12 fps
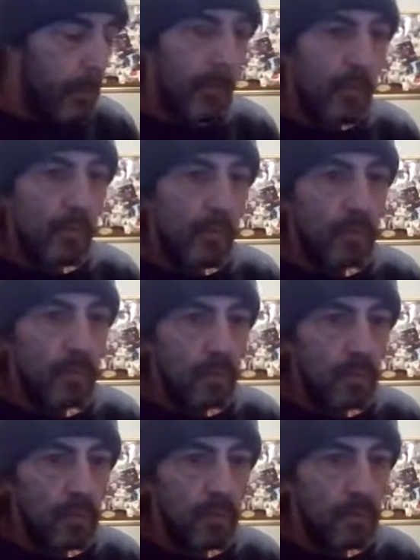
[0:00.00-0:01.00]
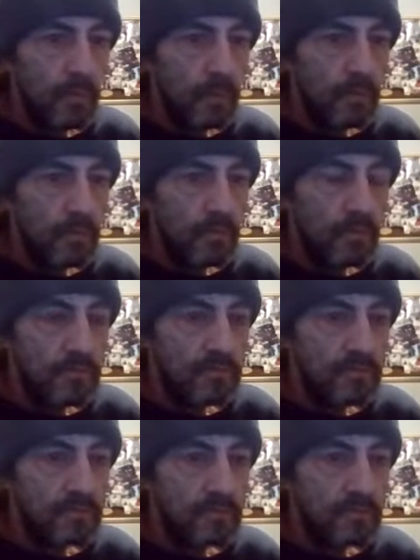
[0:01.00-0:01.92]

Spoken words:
a manual, because like